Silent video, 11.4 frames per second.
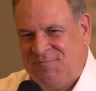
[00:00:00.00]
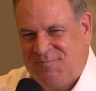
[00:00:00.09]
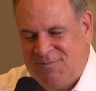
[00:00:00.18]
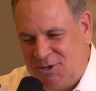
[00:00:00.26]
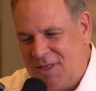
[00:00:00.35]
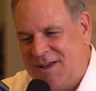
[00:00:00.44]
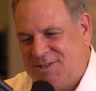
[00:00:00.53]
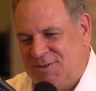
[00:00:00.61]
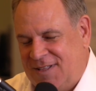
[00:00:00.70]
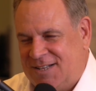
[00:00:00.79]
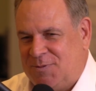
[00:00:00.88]
So
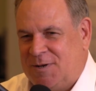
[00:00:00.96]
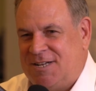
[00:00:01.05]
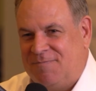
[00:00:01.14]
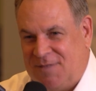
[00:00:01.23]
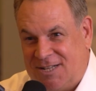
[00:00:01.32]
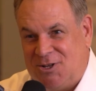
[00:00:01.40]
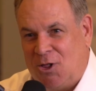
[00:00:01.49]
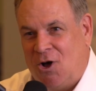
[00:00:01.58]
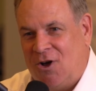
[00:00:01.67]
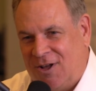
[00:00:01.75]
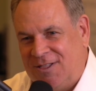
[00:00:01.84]
that's my team. That's a
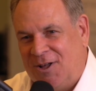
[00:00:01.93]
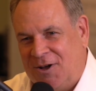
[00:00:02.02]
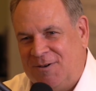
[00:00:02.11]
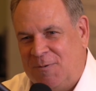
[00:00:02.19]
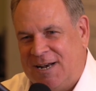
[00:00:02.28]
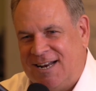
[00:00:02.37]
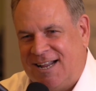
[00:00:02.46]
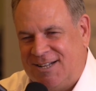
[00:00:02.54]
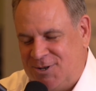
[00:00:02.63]
long-winded answer.